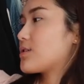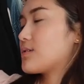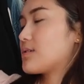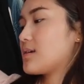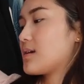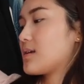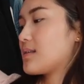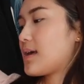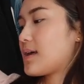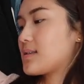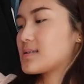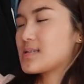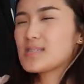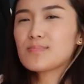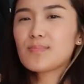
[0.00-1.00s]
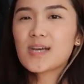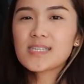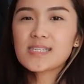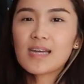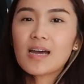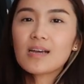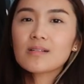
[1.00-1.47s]
don't think that this is my
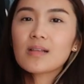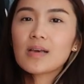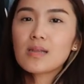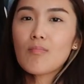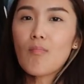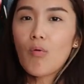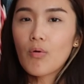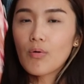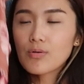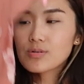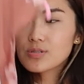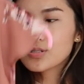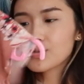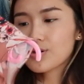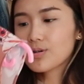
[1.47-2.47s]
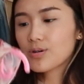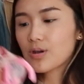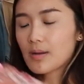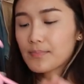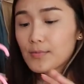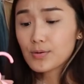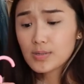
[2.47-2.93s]
style anymore, so
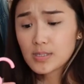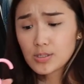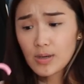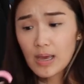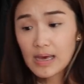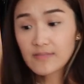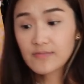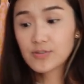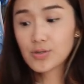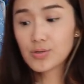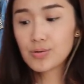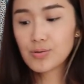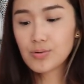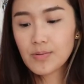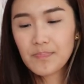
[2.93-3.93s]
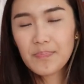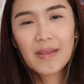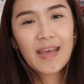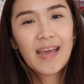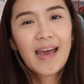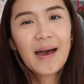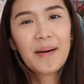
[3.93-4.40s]
I'm going to have to
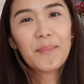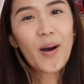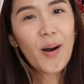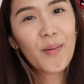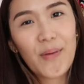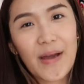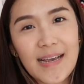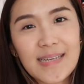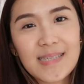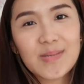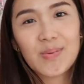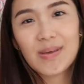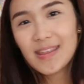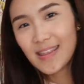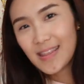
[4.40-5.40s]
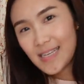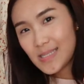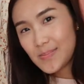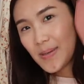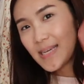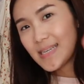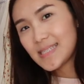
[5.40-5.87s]
part ways with
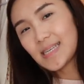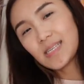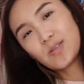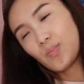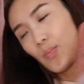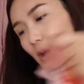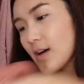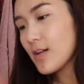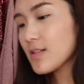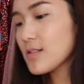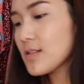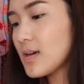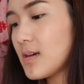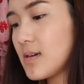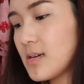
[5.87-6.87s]
this piece as well.